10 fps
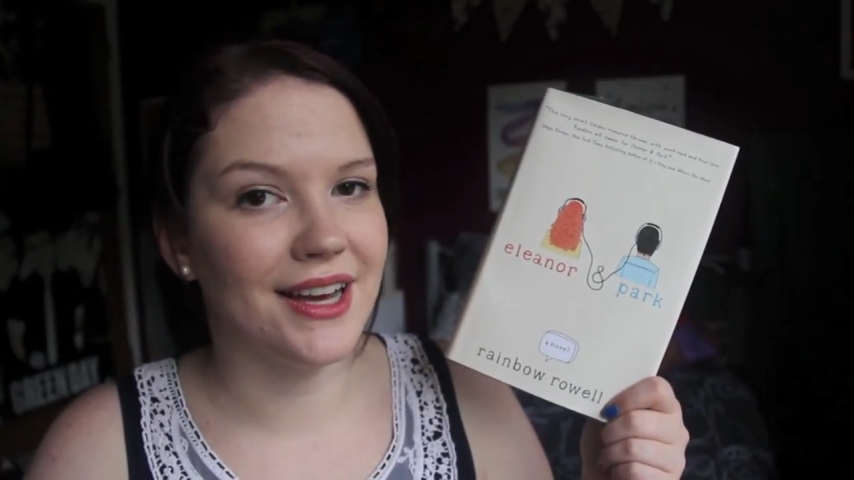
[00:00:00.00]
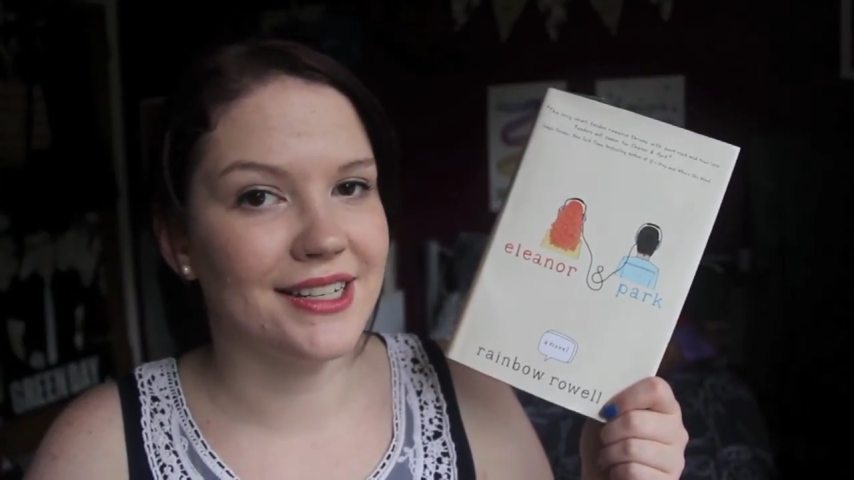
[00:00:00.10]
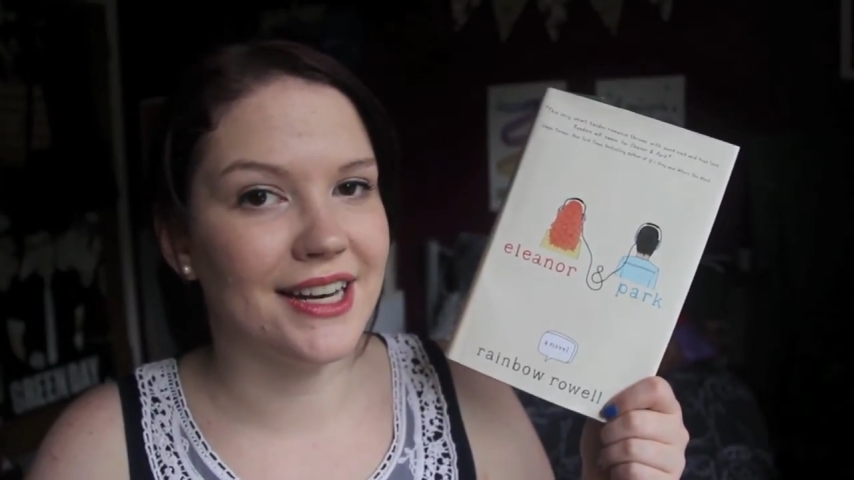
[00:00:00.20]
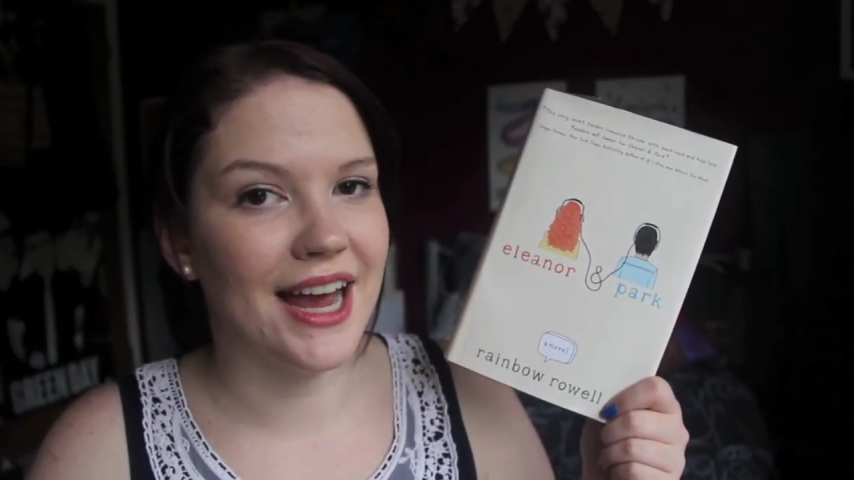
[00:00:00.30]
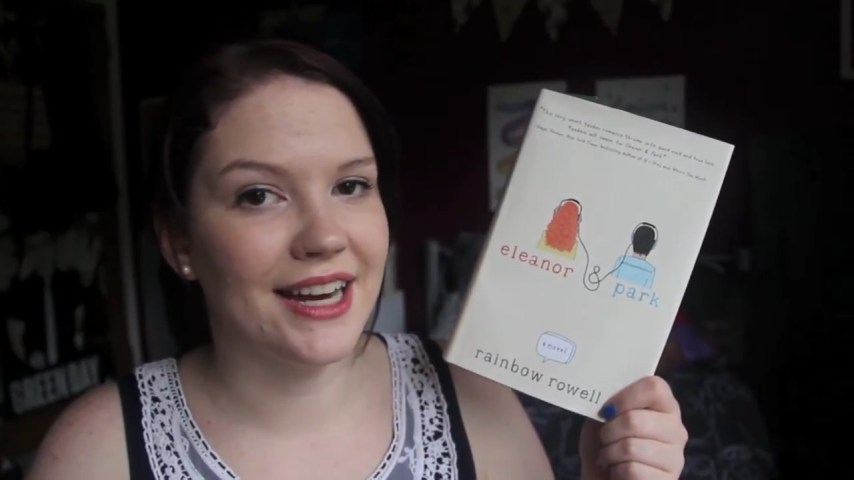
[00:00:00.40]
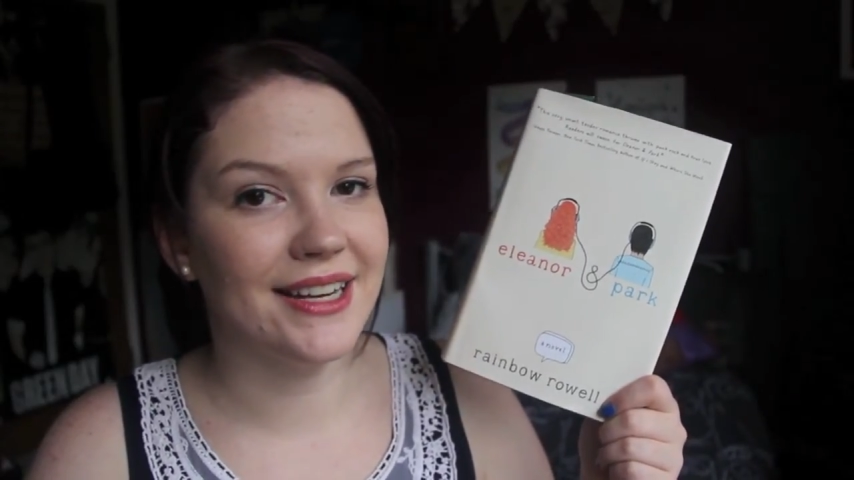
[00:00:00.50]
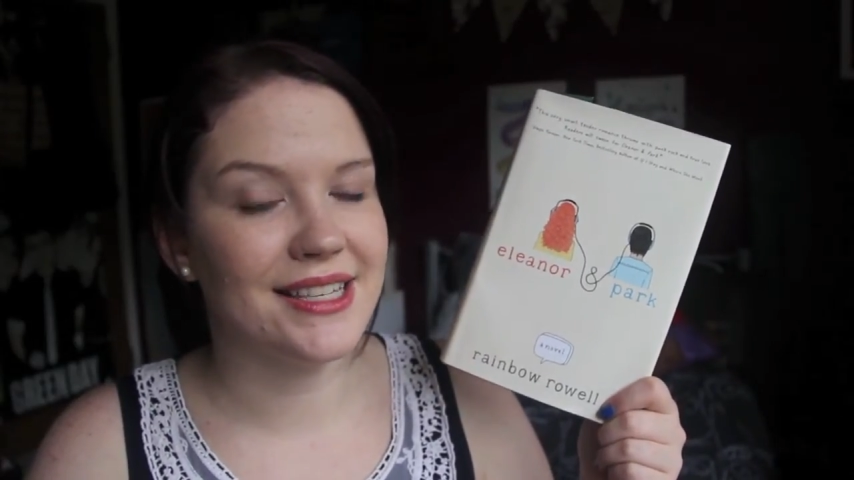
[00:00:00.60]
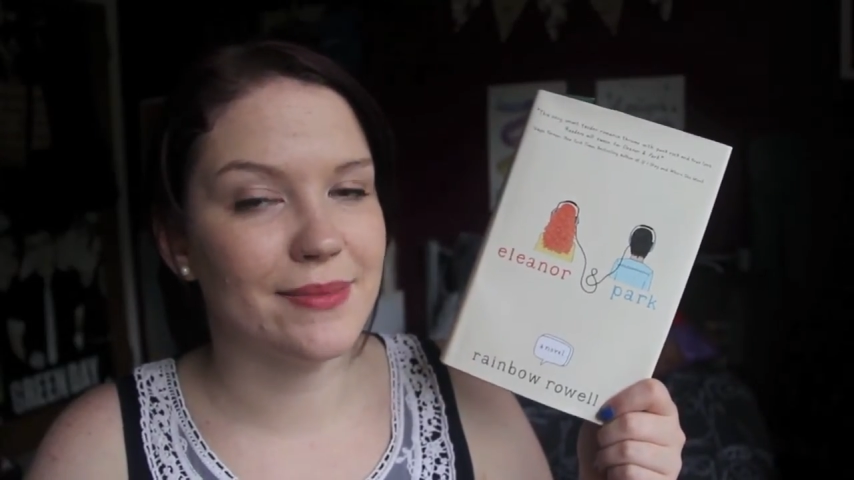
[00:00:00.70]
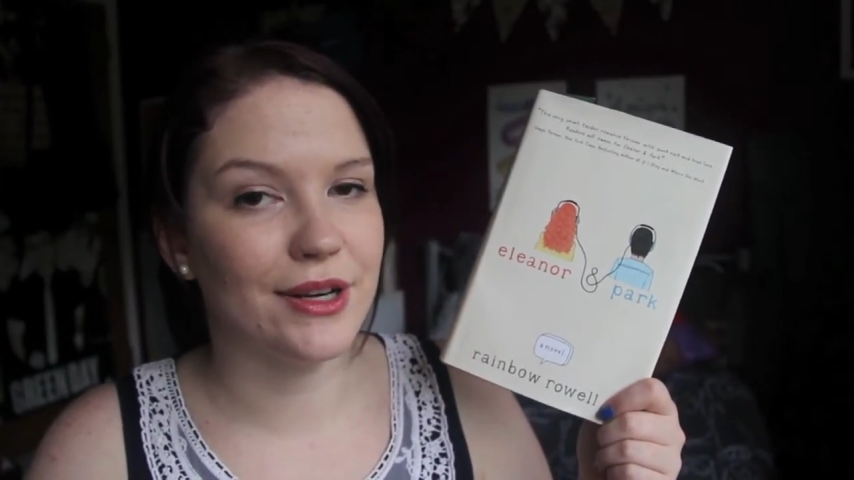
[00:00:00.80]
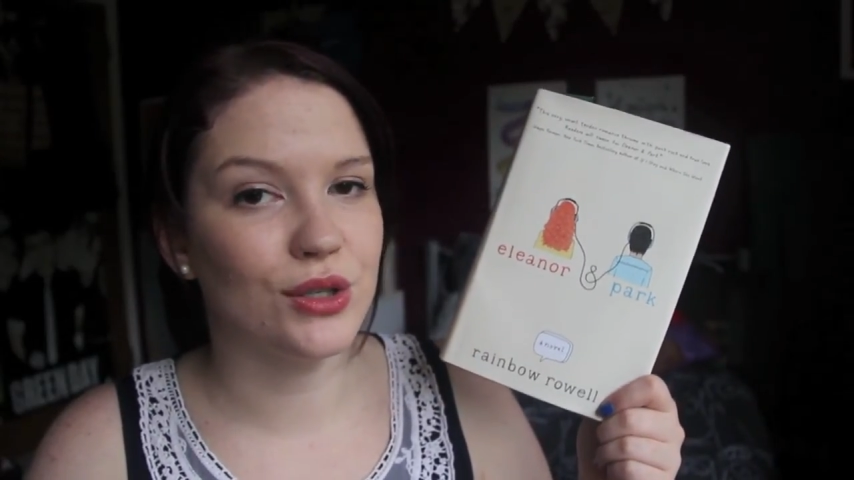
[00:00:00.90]

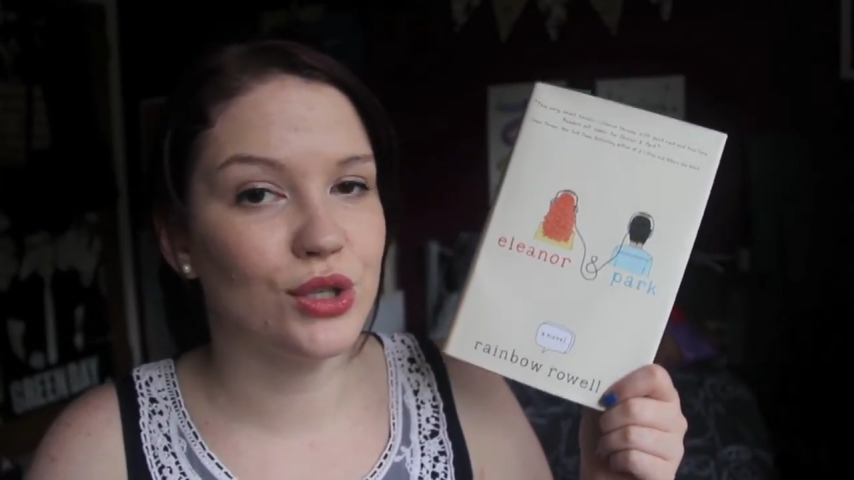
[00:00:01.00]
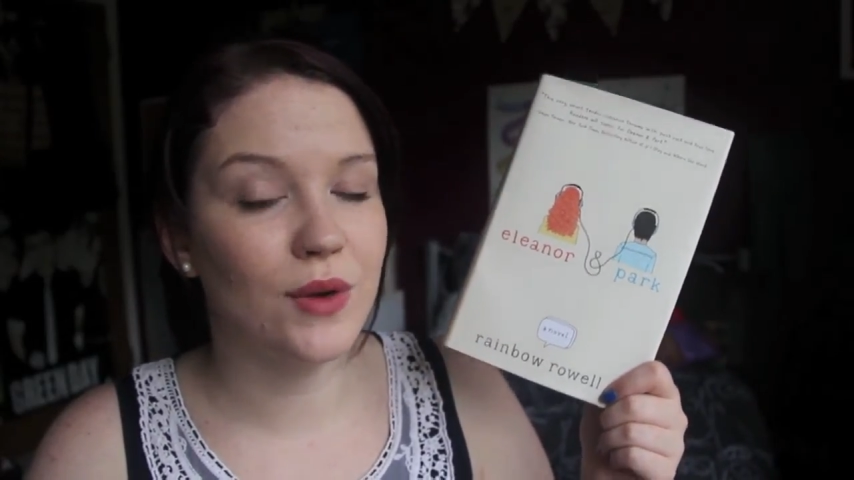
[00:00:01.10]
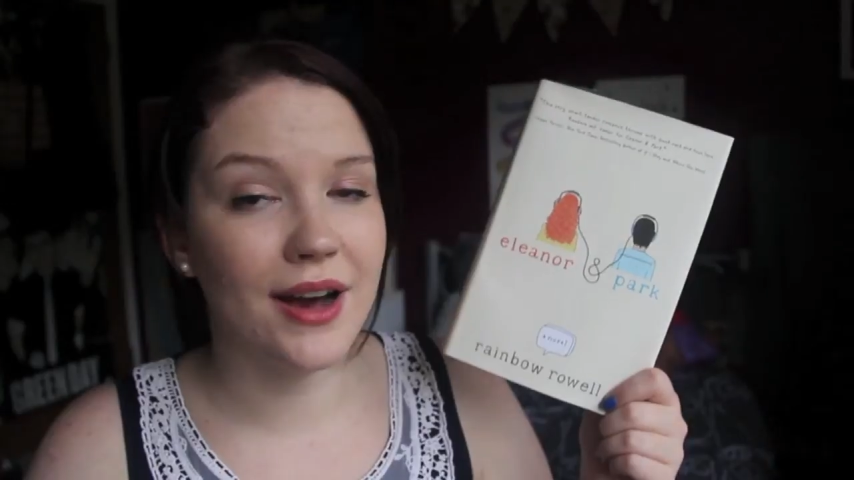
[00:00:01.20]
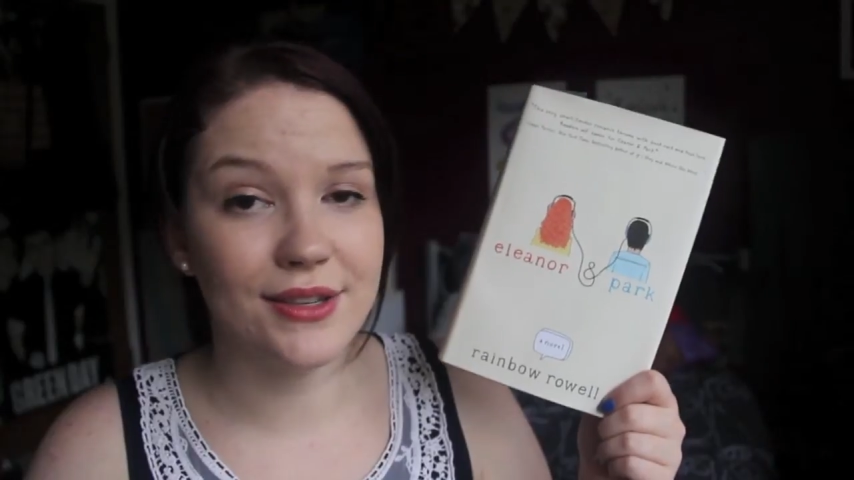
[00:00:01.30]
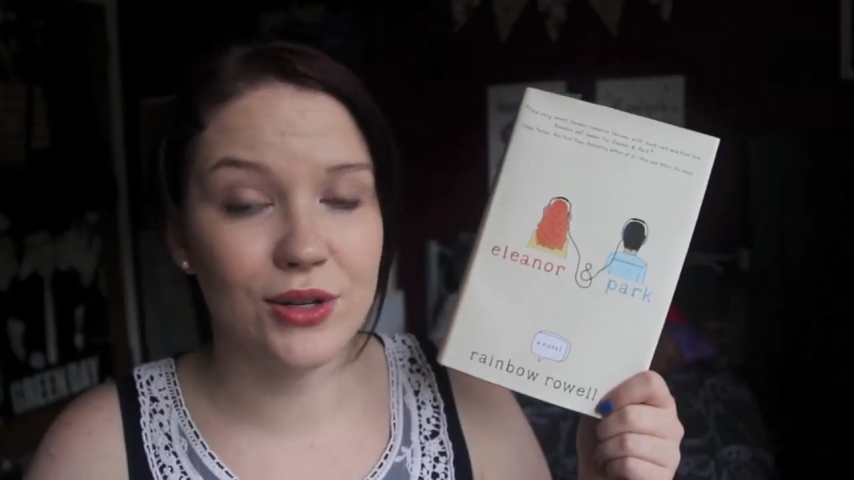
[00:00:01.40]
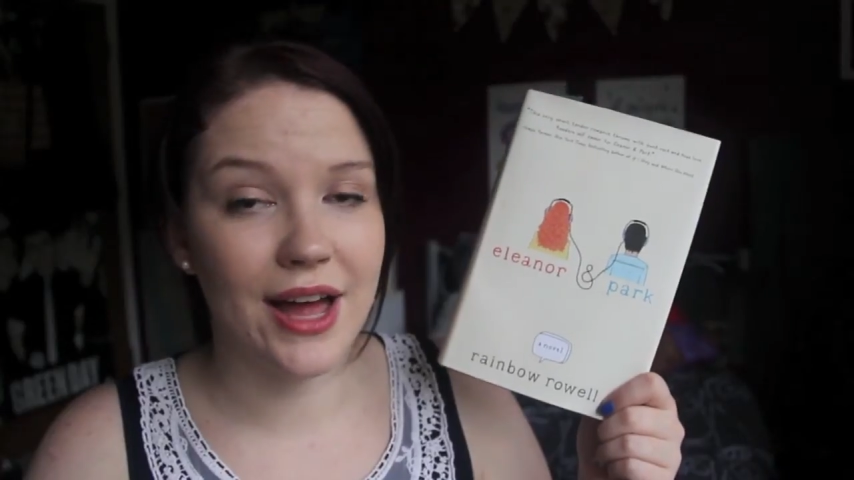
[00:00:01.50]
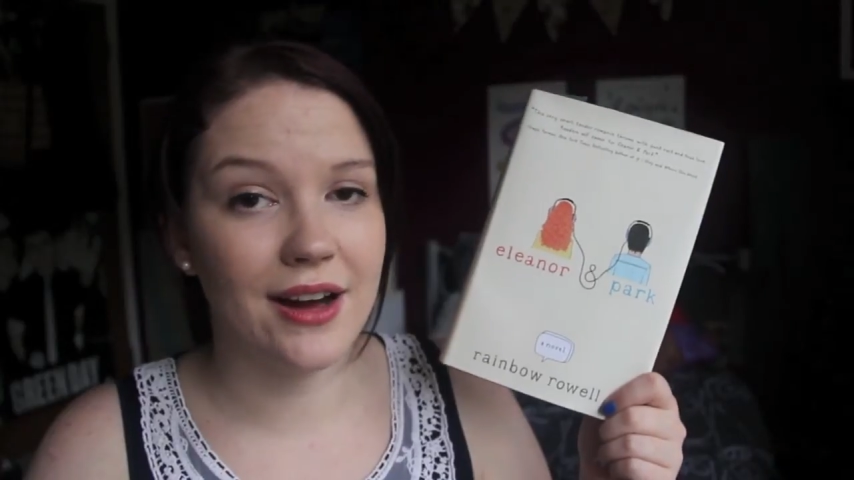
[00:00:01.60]
1980s about two high school